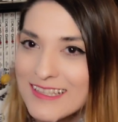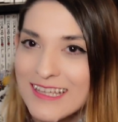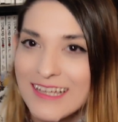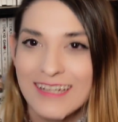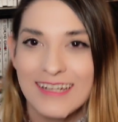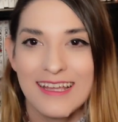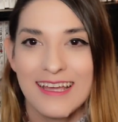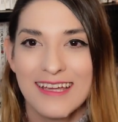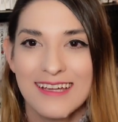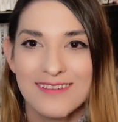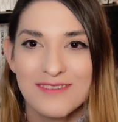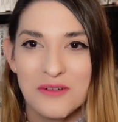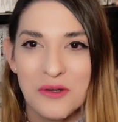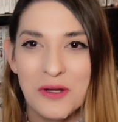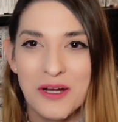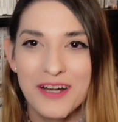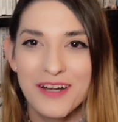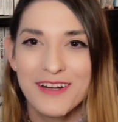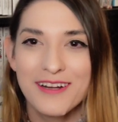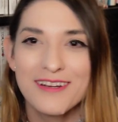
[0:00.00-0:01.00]
that I've
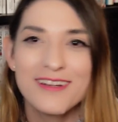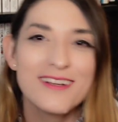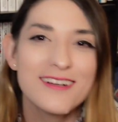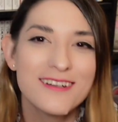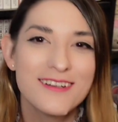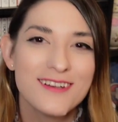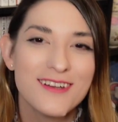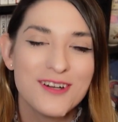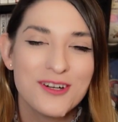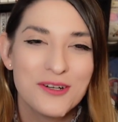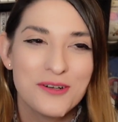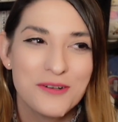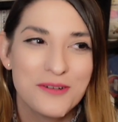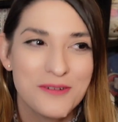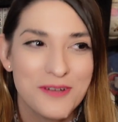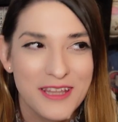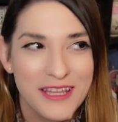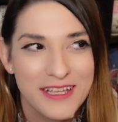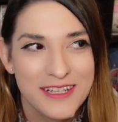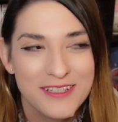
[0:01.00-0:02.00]
ordered
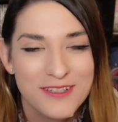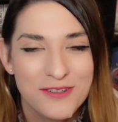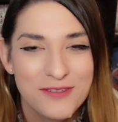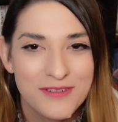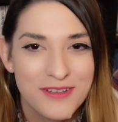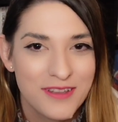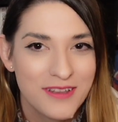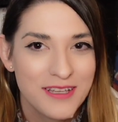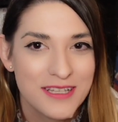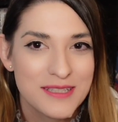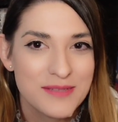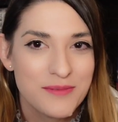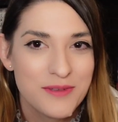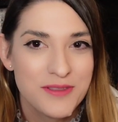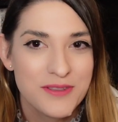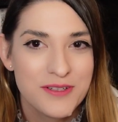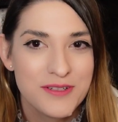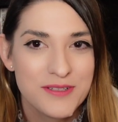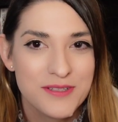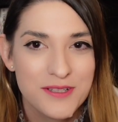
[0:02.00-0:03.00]
over the last
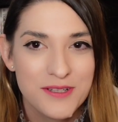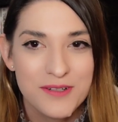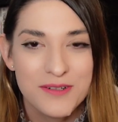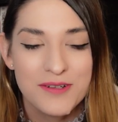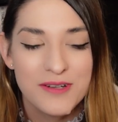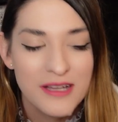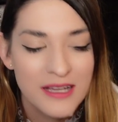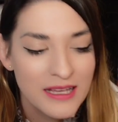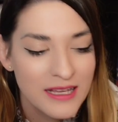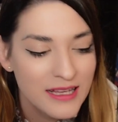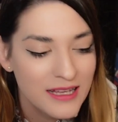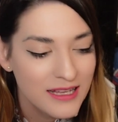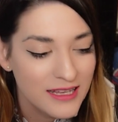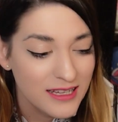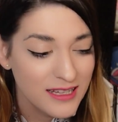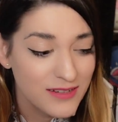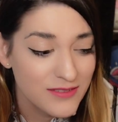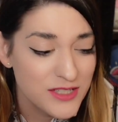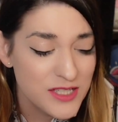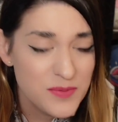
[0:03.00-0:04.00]
month or so.
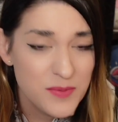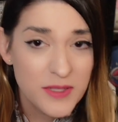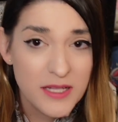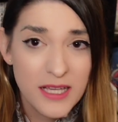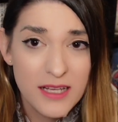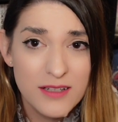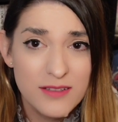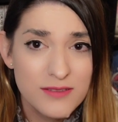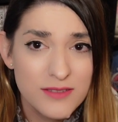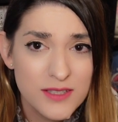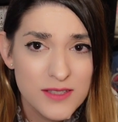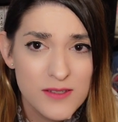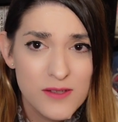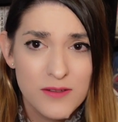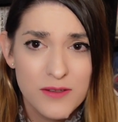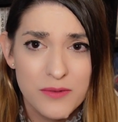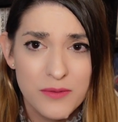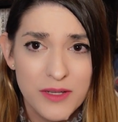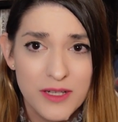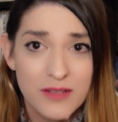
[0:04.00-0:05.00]
And I've just been kind of
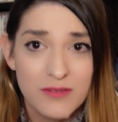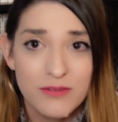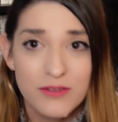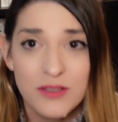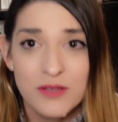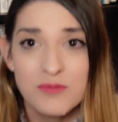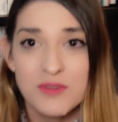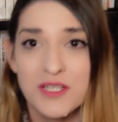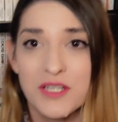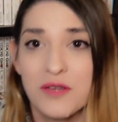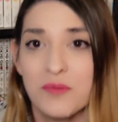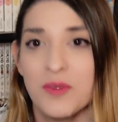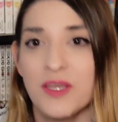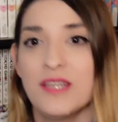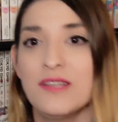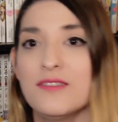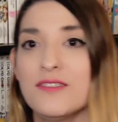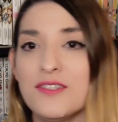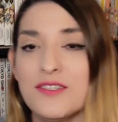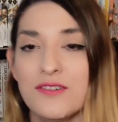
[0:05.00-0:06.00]
slowly waiting for them to come
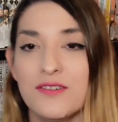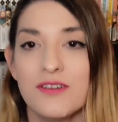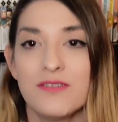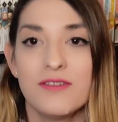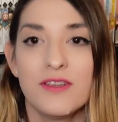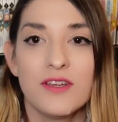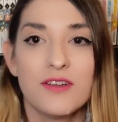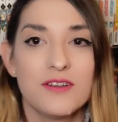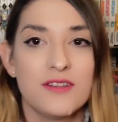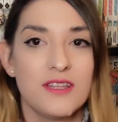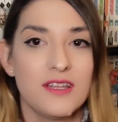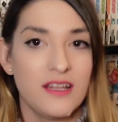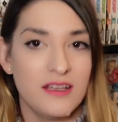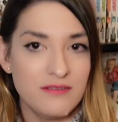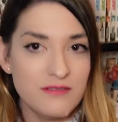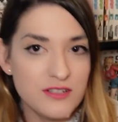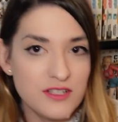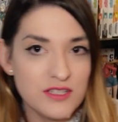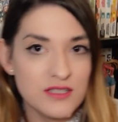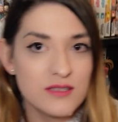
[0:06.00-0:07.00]
in, so I figured that I
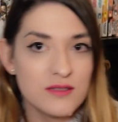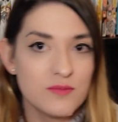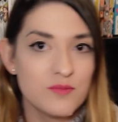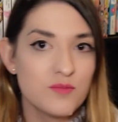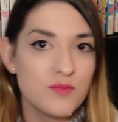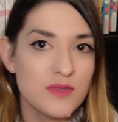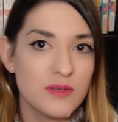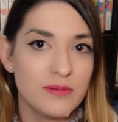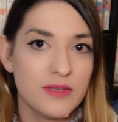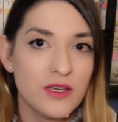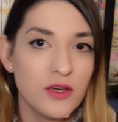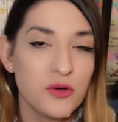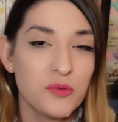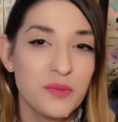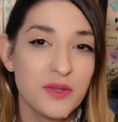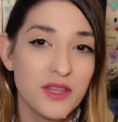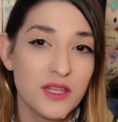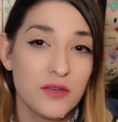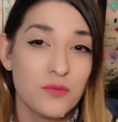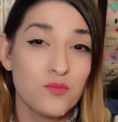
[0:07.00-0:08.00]
would just maybe
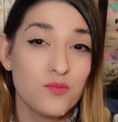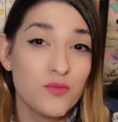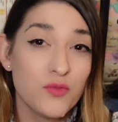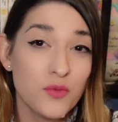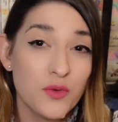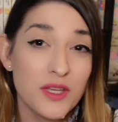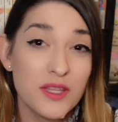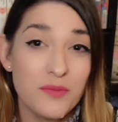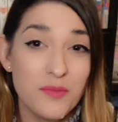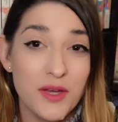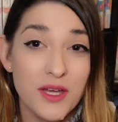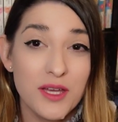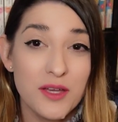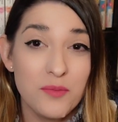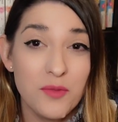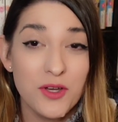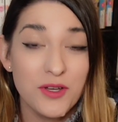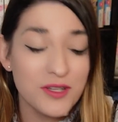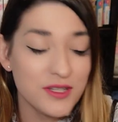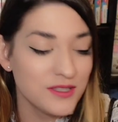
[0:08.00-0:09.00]
open them with my
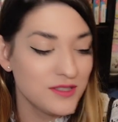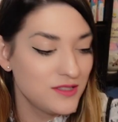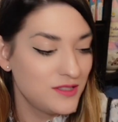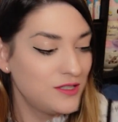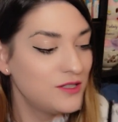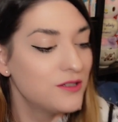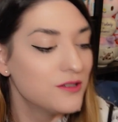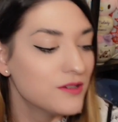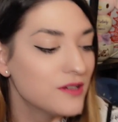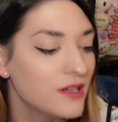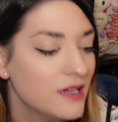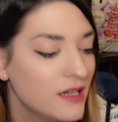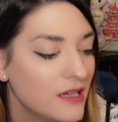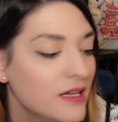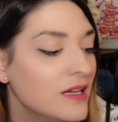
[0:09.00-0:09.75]
manga. So